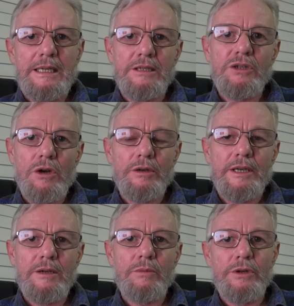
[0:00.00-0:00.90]

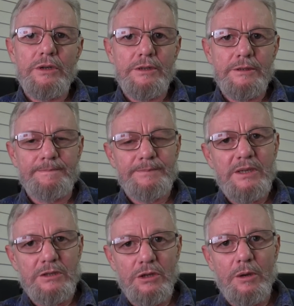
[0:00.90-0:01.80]
childcare workers and
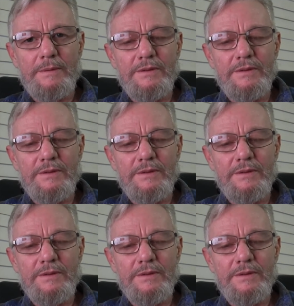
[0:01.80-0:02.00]
this type